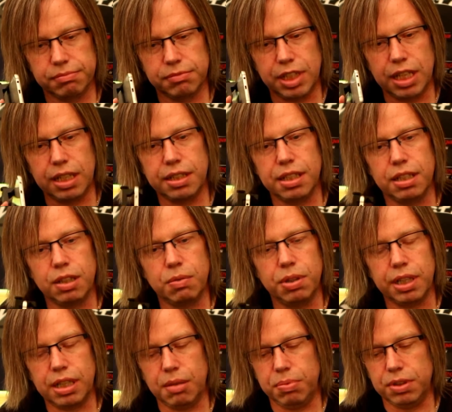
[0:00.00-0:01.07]
And I did a
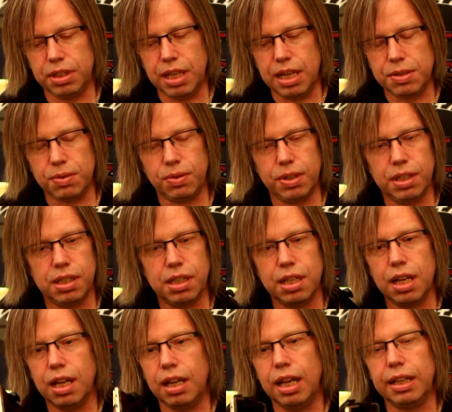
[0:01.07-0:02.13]
quick couple tests on it,
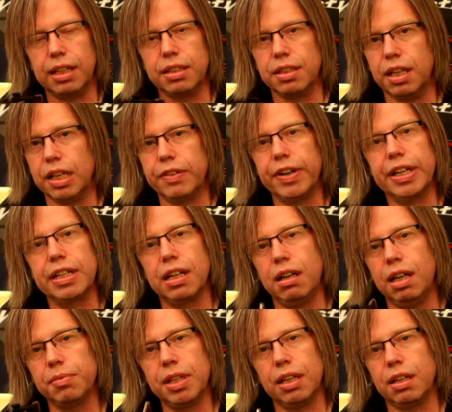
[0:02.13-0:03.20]
and I can tell you right now,
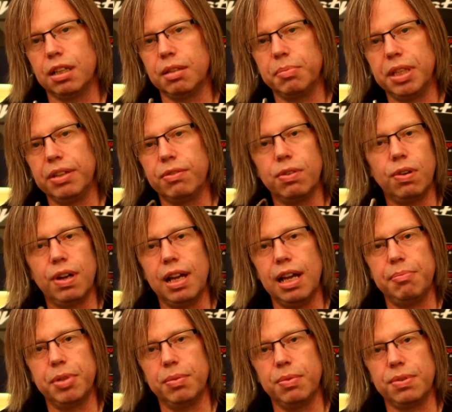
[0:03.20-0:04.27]
I'm not going to be real
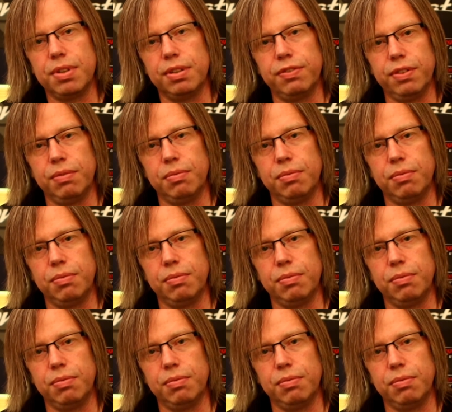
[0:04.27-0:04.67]
happy with this